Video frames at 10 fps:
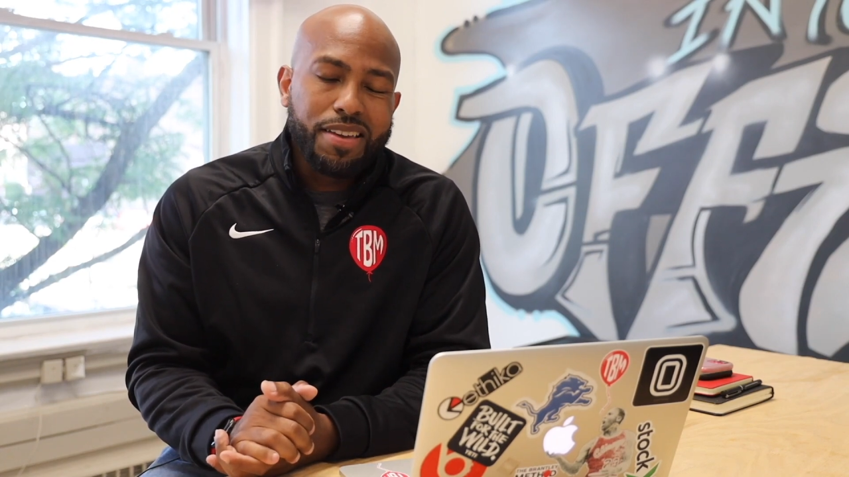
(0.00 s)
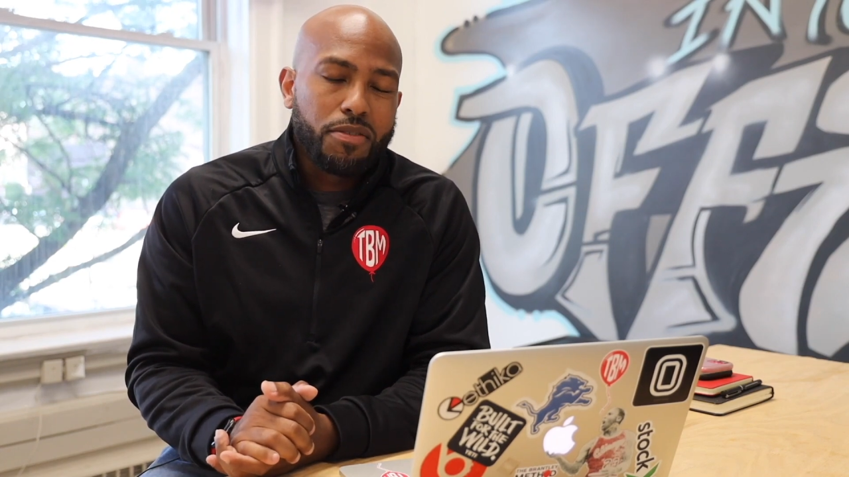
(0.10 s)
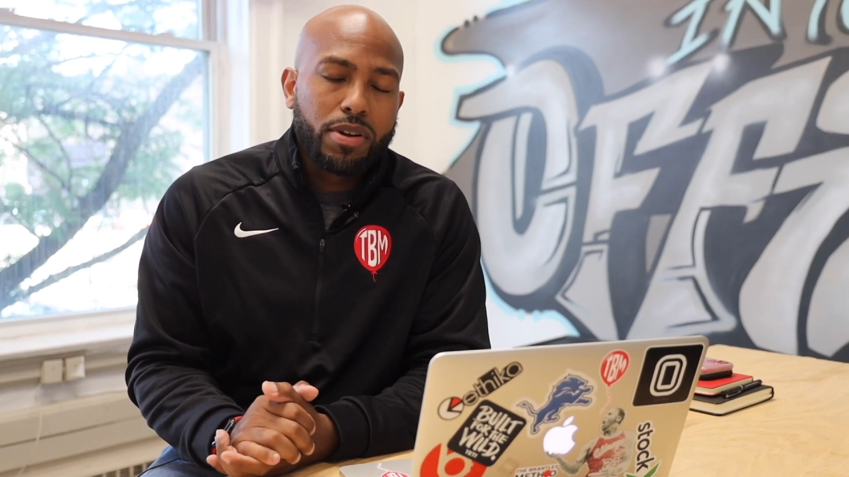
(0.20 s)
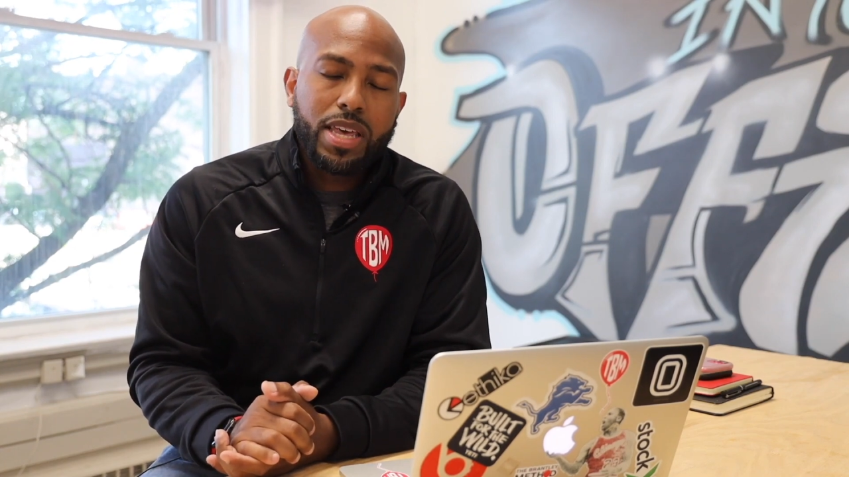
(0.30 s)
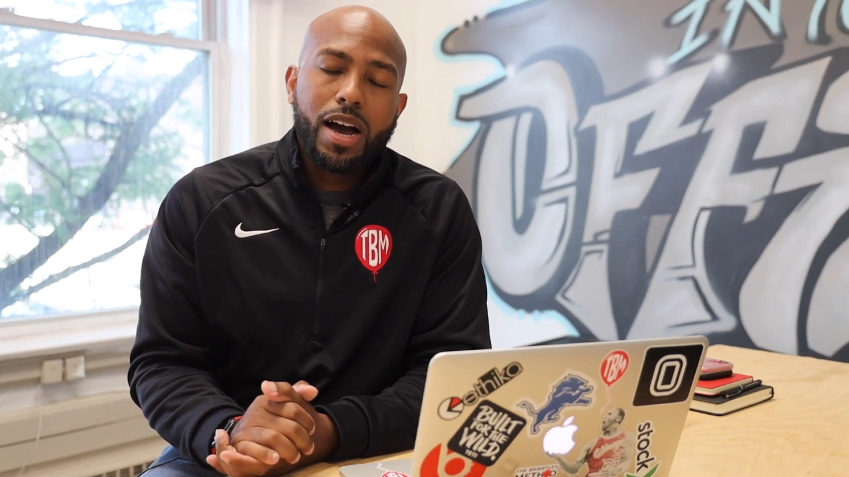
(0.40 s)
even
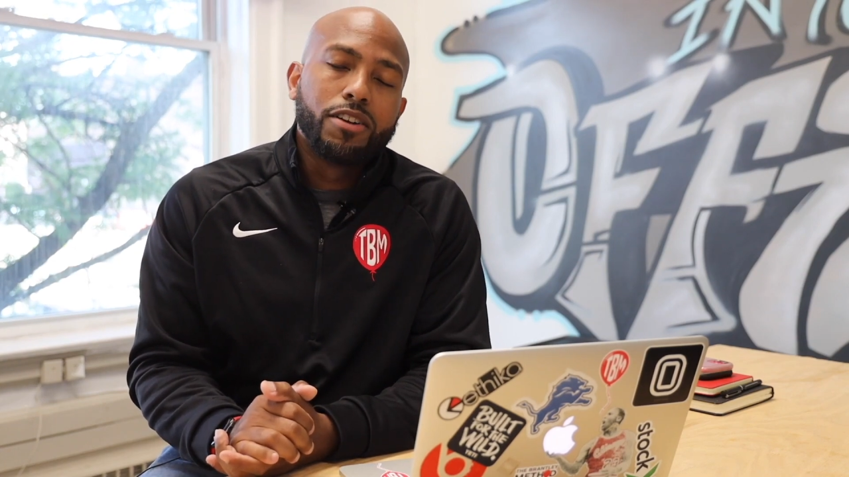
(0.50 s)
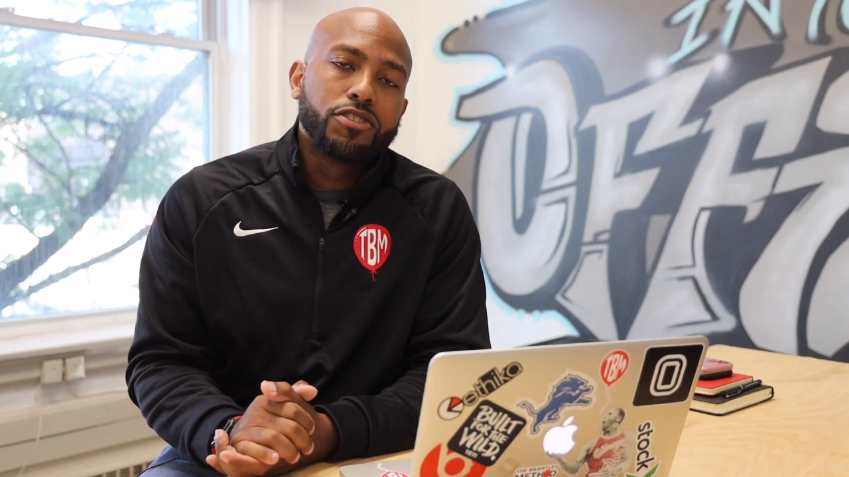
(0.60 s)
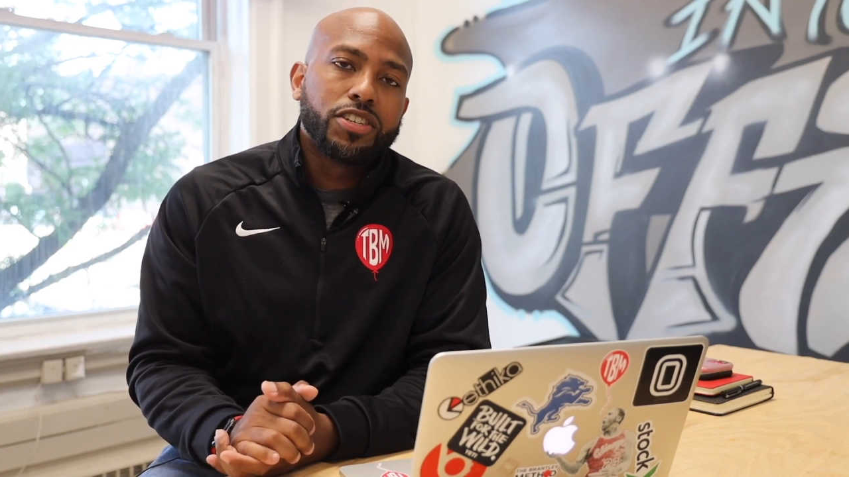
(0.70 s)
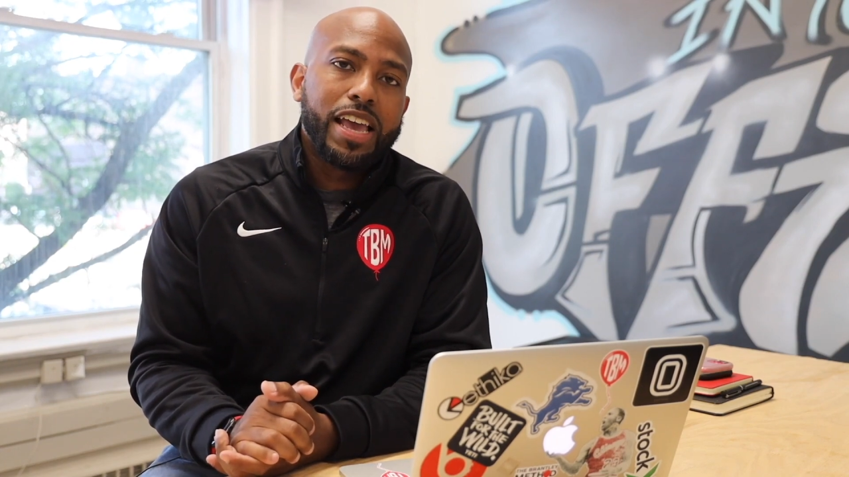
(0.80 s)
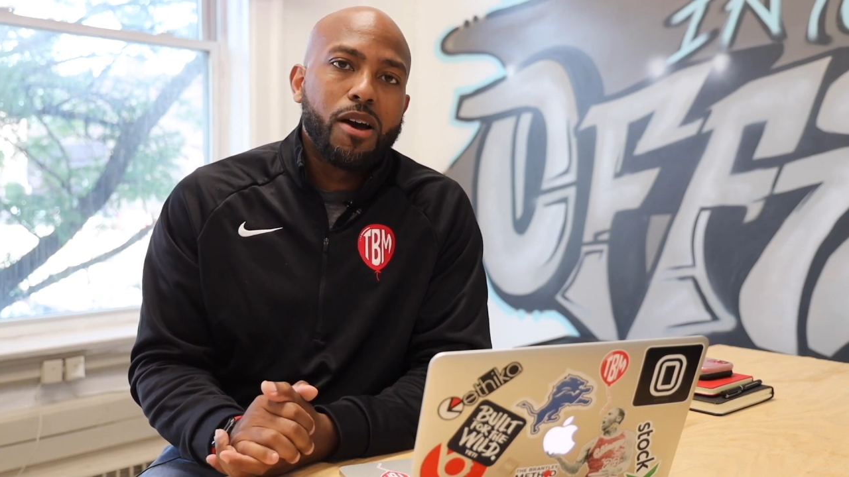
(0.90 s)
really
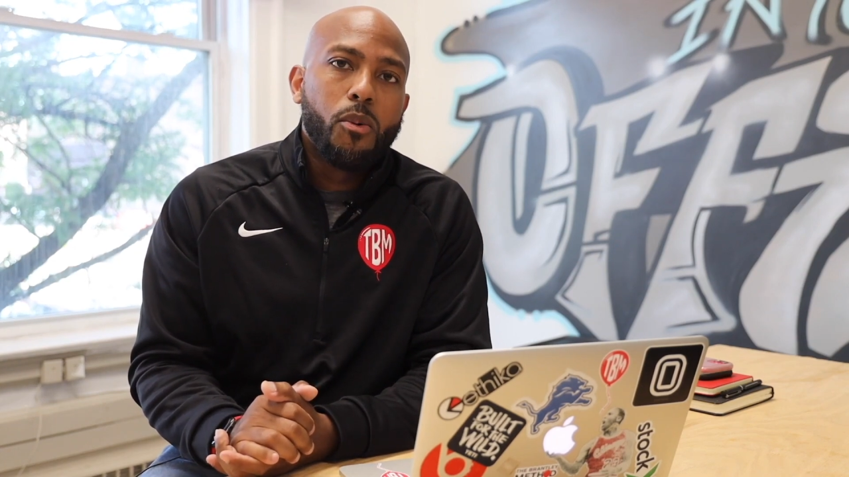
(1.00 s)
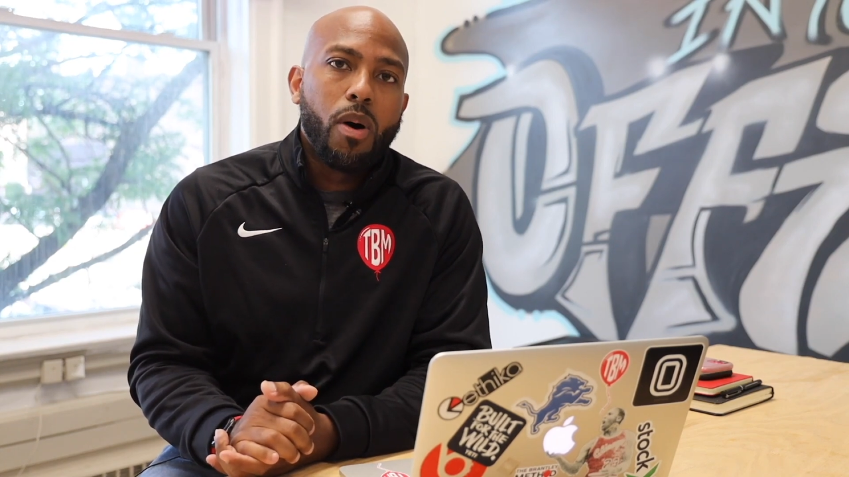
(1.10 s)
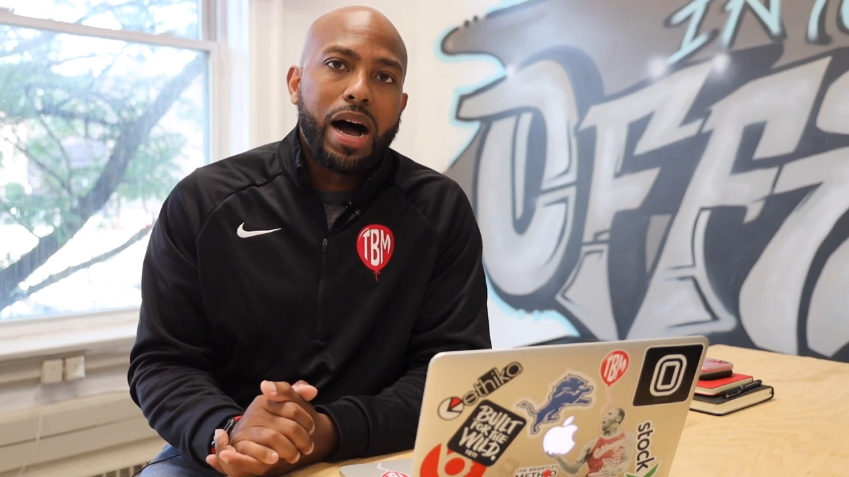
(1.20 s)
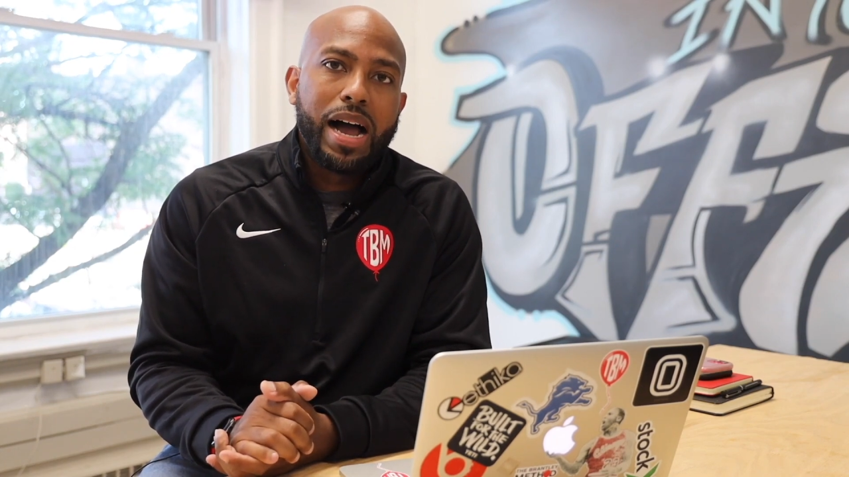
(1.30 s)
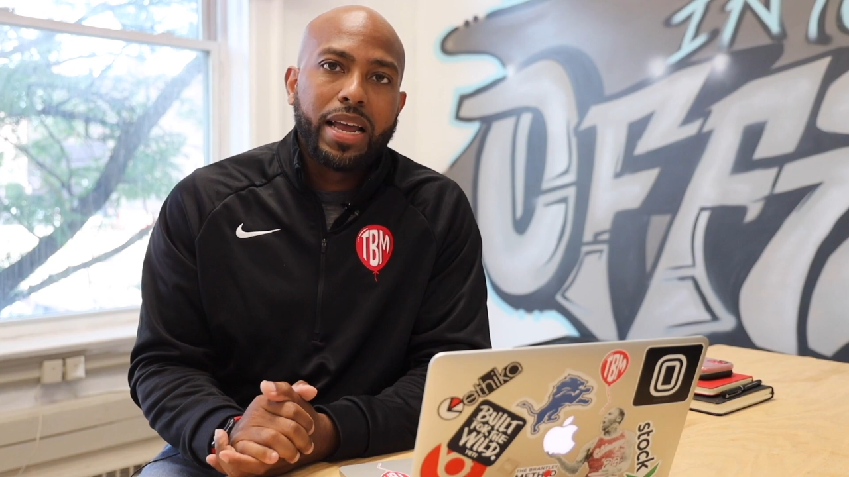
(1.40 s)
understand
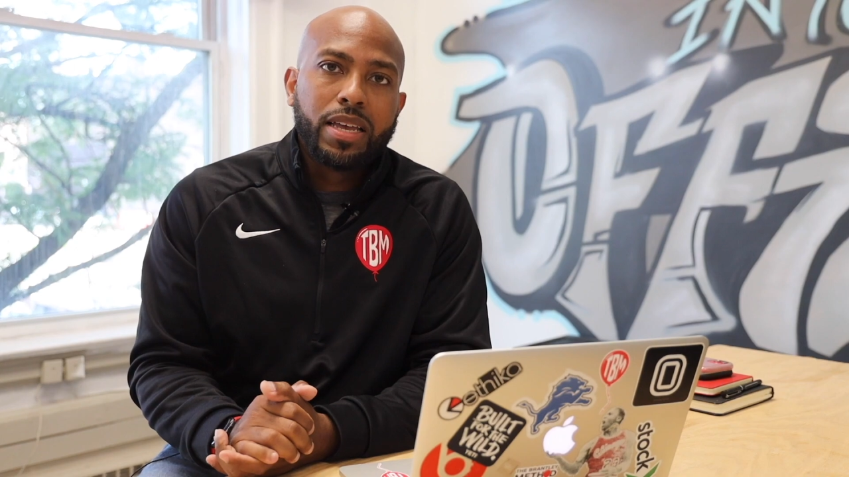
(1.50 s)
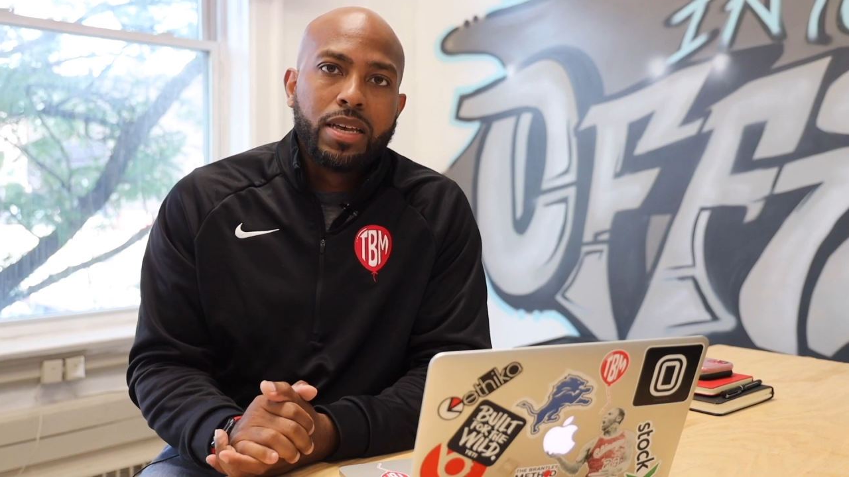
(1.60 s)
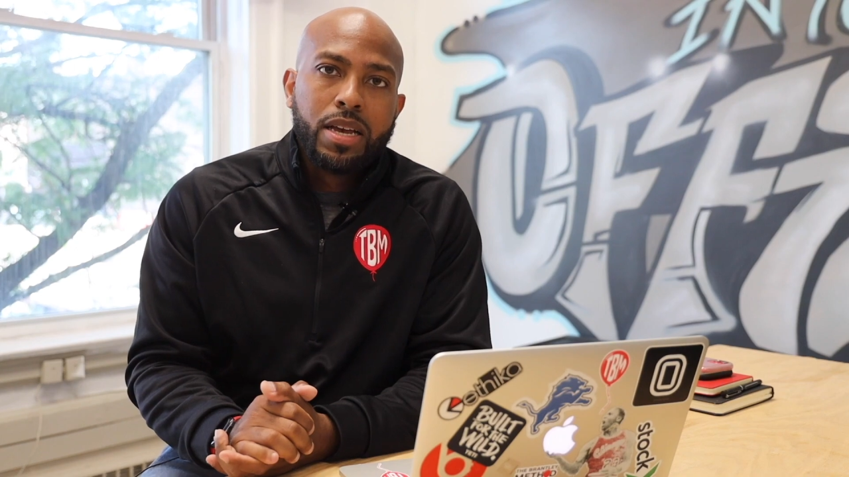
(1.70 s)
why.